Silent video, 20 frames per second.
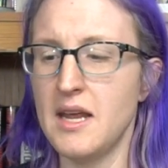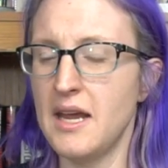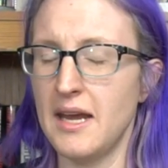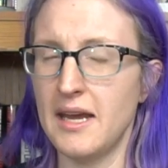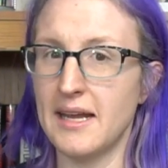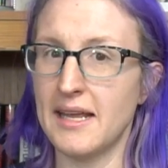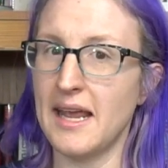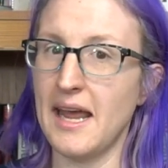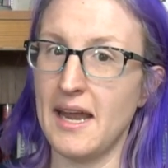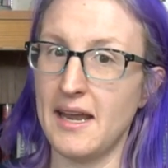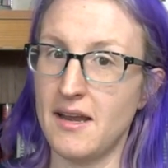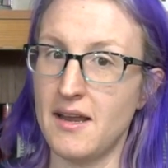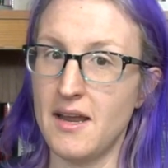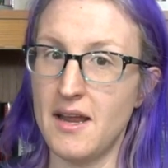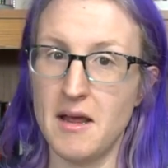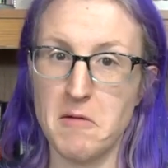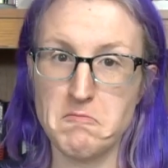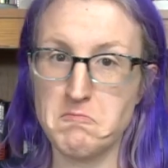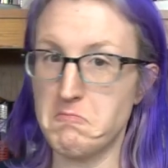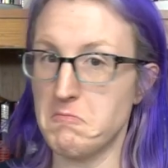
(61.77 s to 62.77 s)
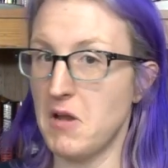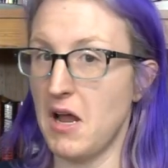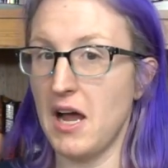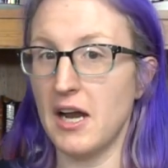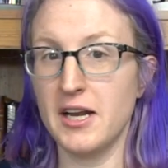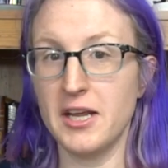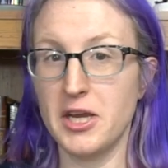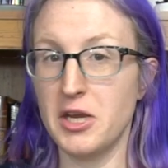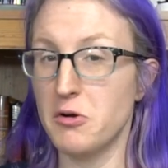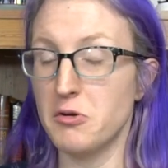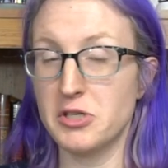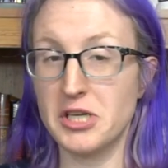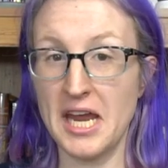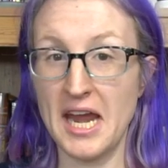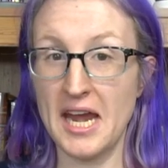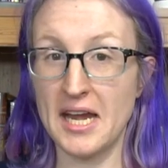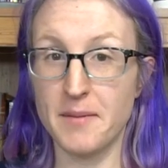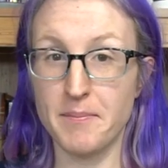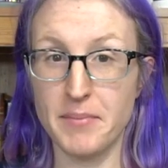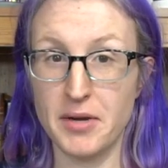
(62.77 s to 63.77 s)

And again, not a huge canon